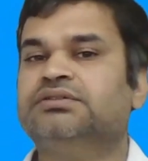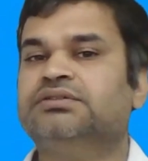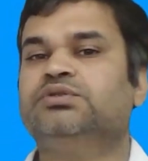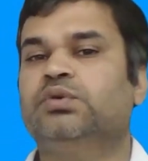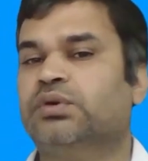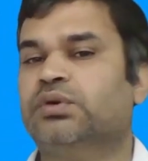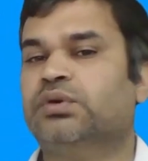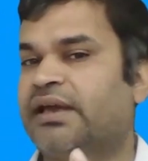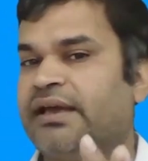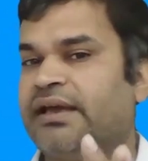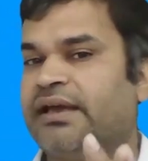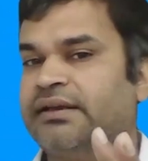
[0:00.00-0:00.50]
you
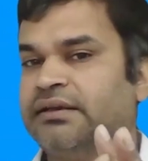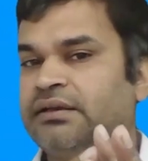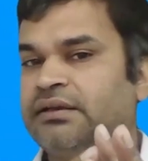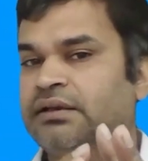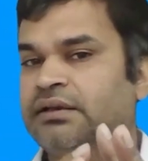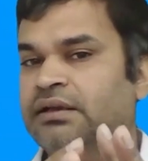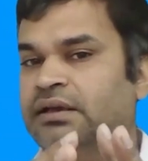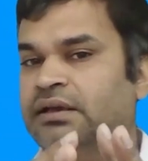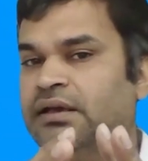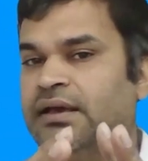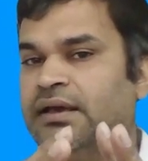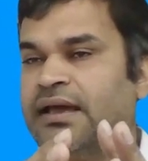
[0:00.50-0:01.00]
can
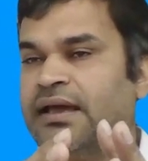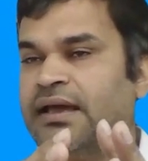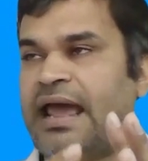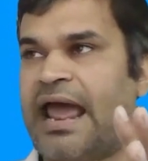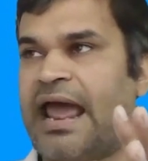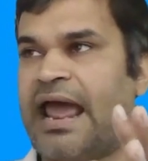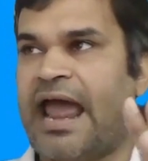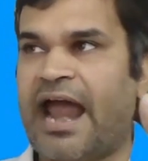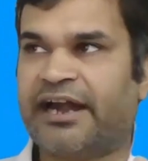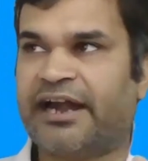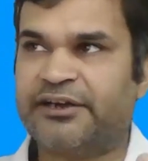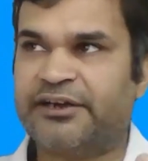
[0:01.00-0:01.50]

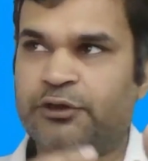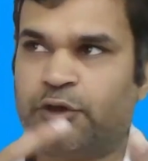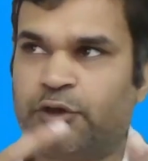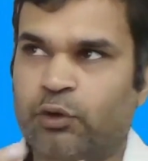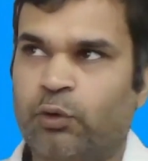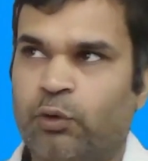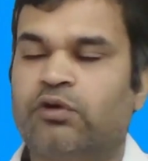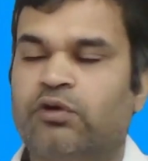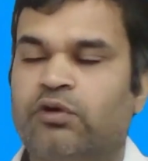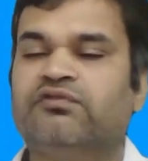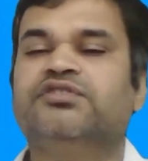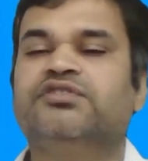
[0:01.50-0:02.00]
add your
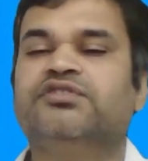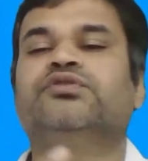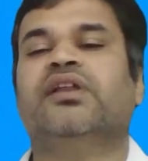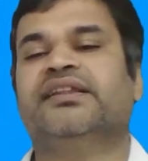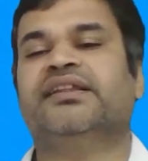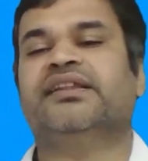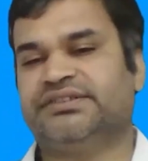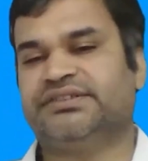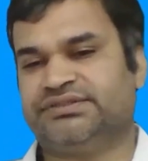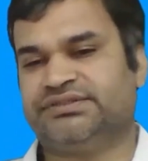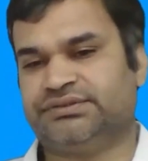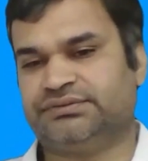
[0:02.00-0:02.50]
own
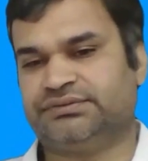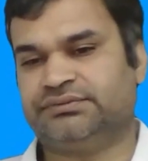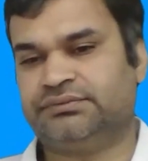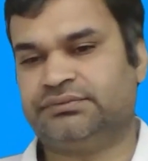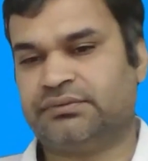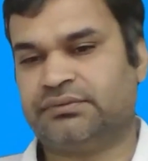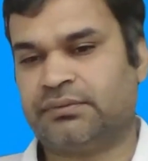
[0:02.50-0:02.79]
visualization.